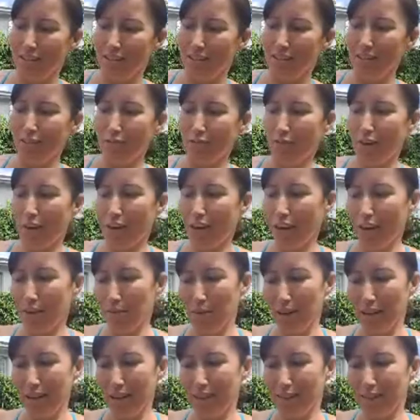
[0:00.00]
if I
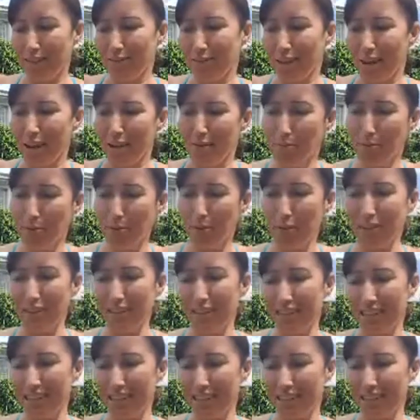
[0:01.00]
made the right
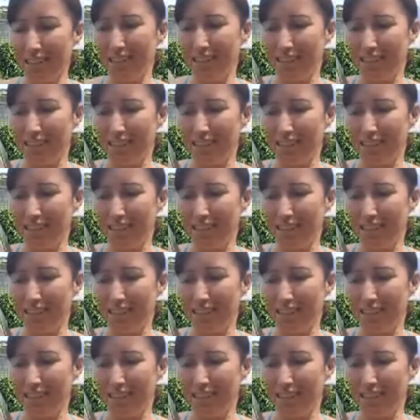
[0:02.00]
purchase,